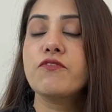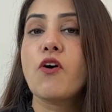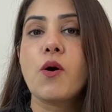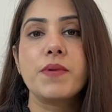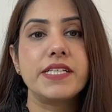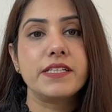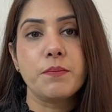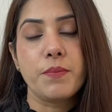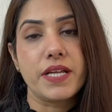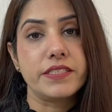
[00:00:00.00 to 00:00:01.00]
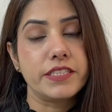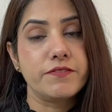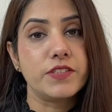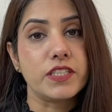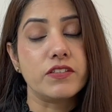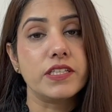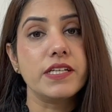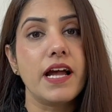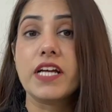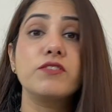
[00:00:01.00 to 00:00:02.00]
form any comparative
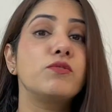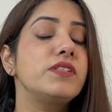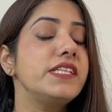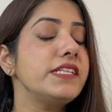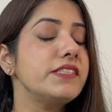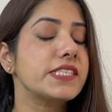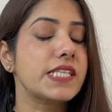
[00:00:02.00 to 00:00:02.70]
degree and only